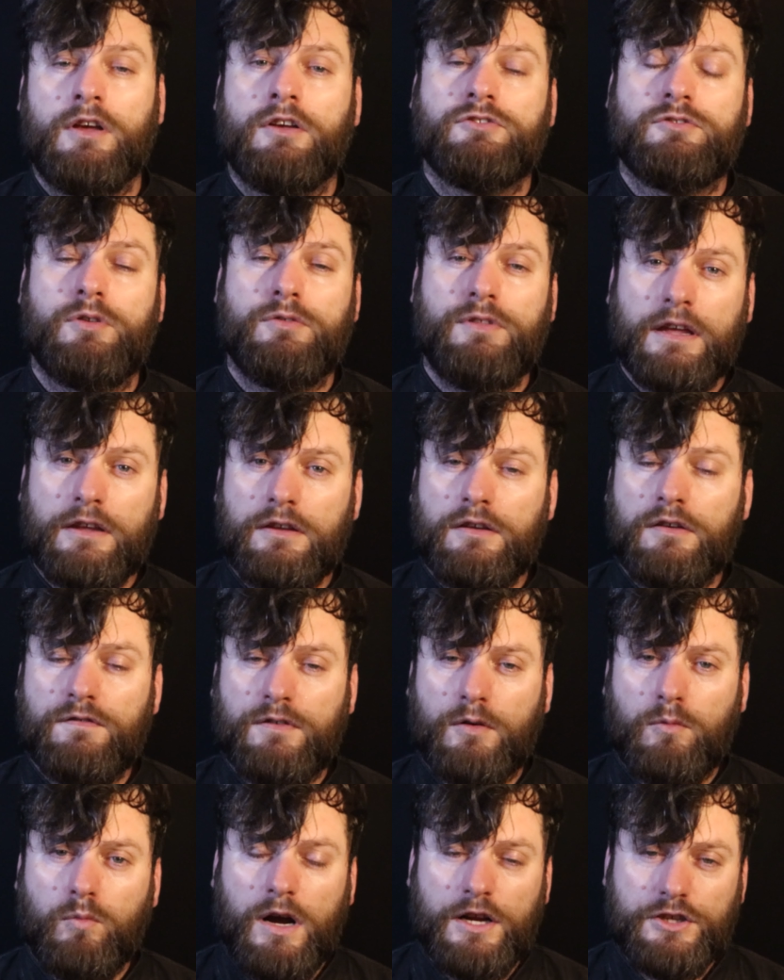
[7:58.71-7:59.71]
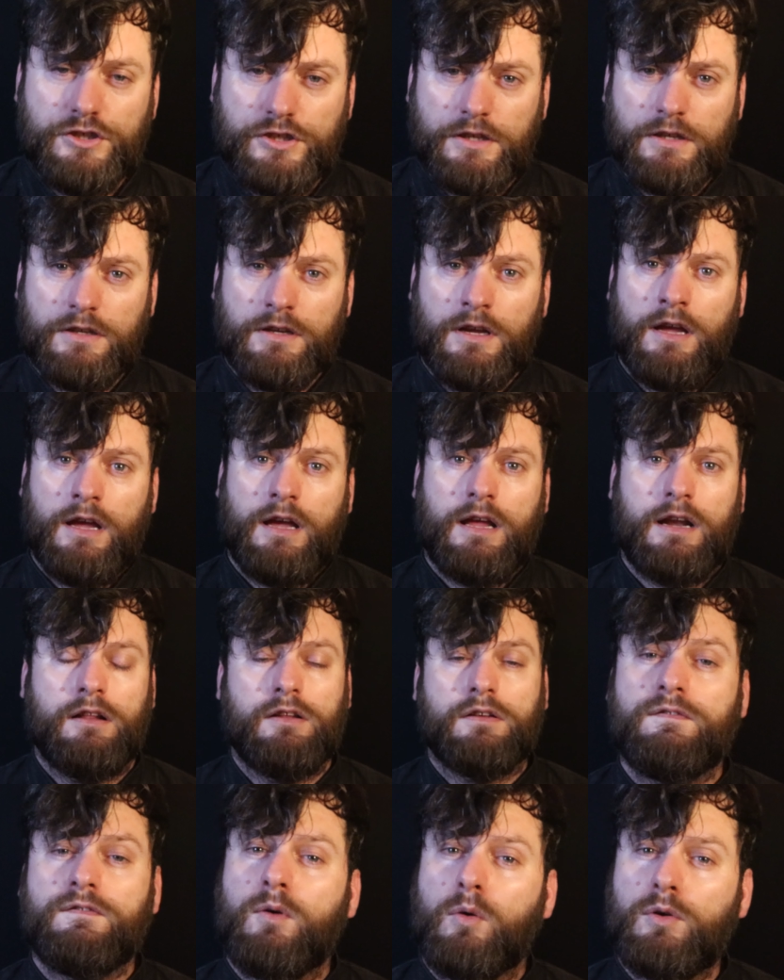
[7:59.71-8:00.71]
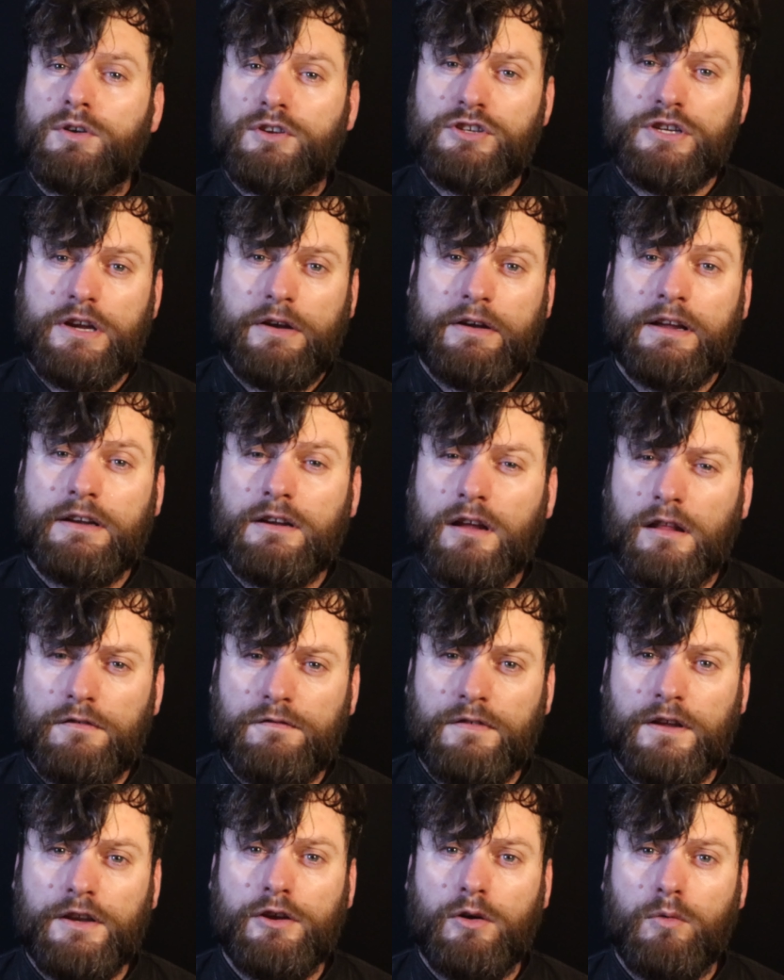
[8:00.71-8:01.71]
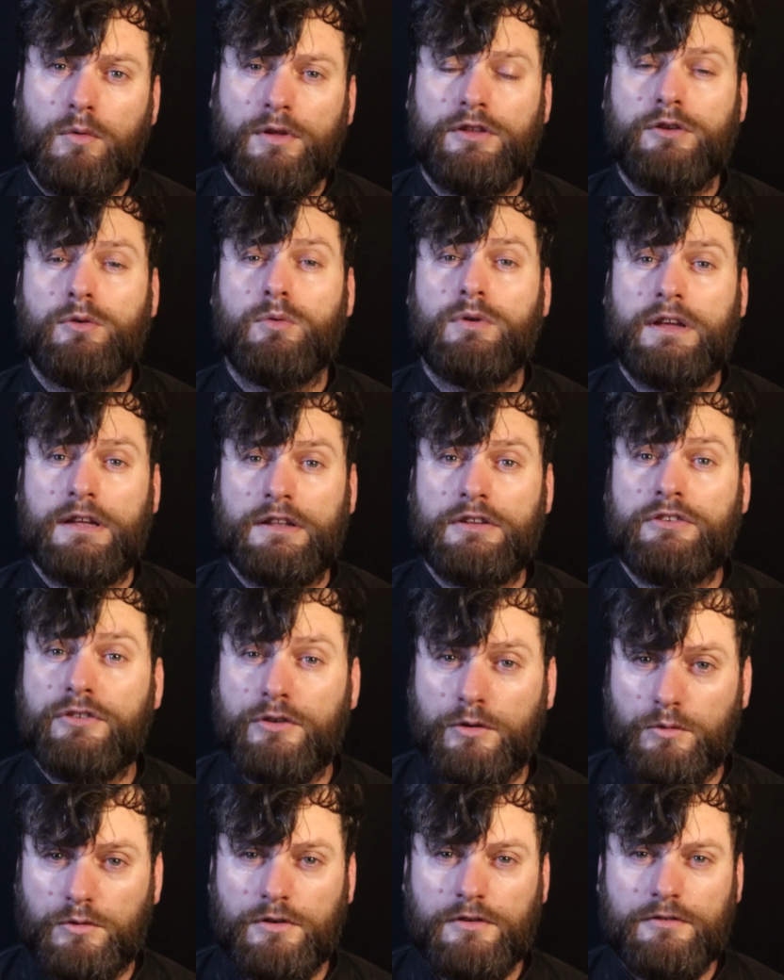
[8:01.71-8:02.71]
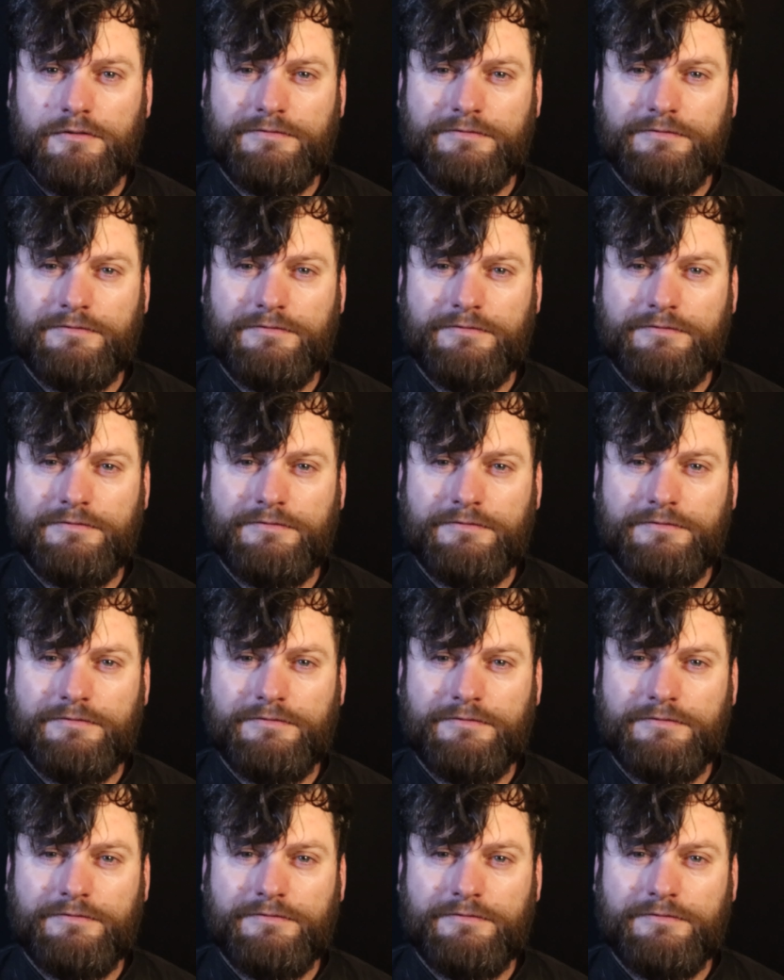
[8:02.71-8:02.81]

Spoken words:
So thank you for watching, and I forward to sharing another video with you again soon.